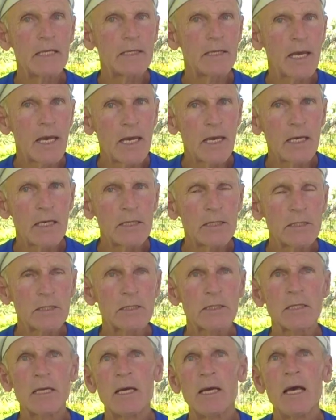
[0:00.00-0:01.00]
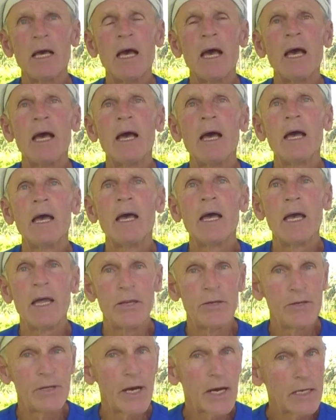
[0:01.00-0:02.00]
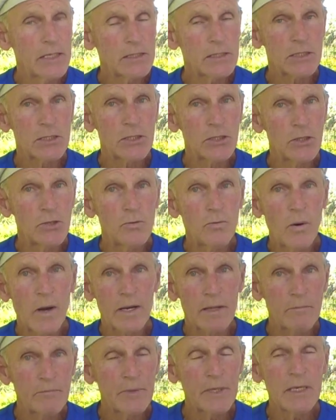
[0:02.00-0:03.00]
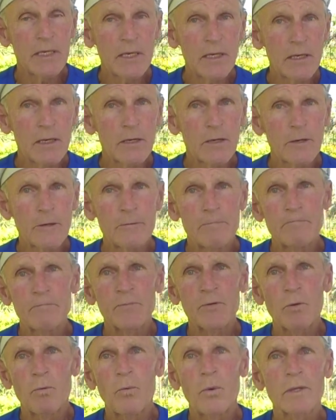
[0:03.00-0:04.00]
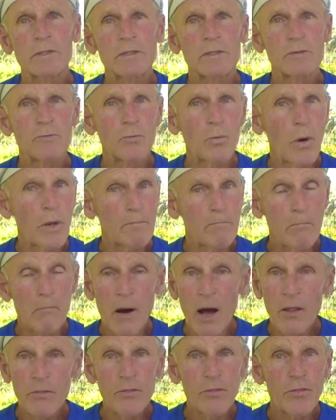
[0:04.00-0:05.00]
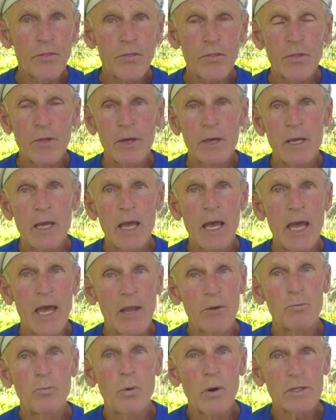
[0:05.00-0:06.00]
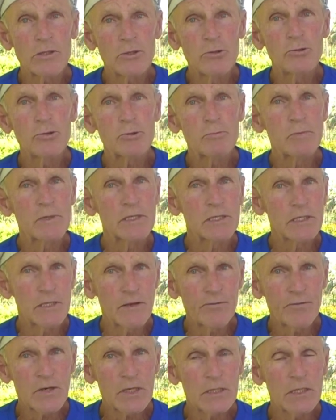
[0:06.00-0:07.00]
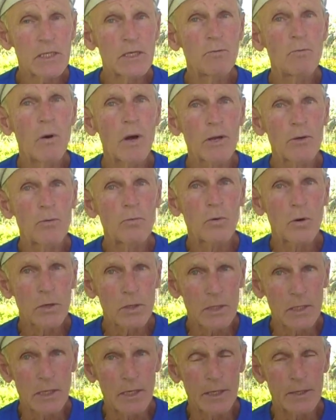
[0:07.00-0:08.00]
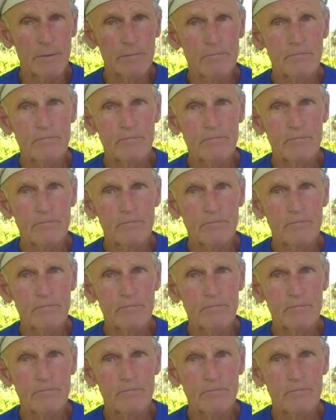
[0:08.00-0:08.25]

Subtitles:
days and nights do you want to be here? What month? And what you specifically want to work on